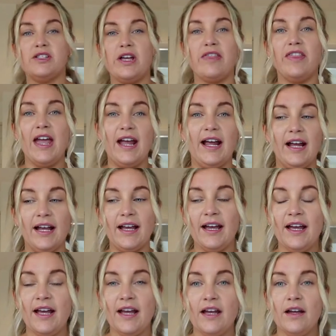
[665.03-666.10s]
So I think
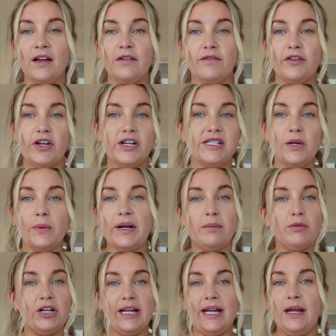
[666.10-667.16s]
for 30 quid I'm
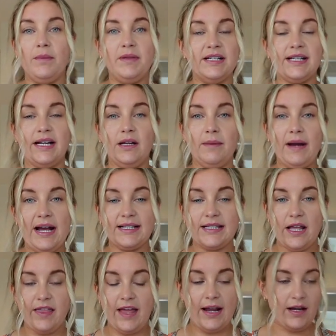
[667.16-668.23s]
going to keep this anyway, because
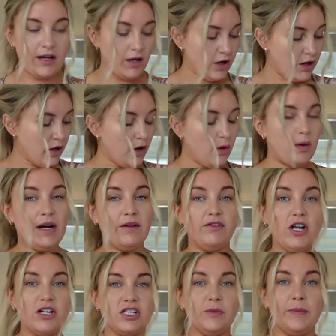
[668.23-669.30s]
I think when I've
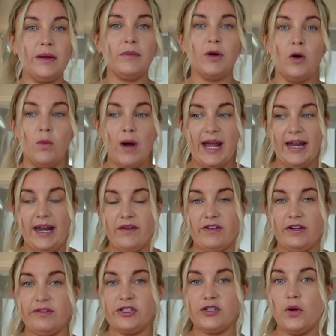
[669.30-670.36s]
lost a bit more weight, even
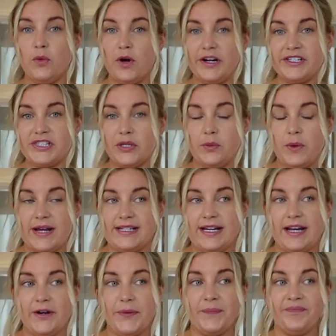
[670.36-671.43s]
if I don't wear it to the
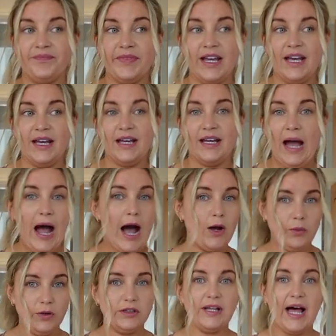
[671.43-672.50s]
wedding, I
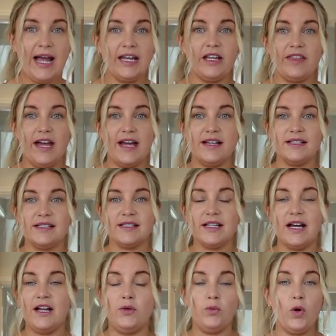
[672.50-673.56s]
will like this
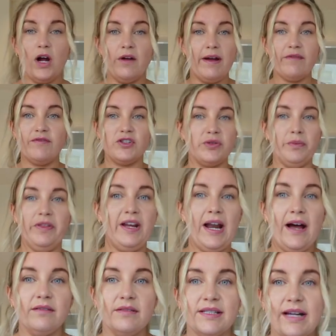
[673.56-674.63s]
and wear it for something
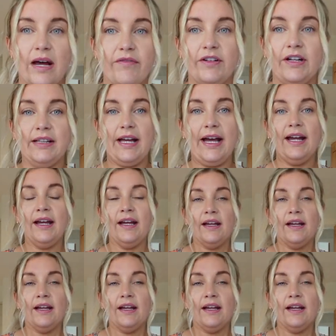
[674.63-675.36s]
else, definitely.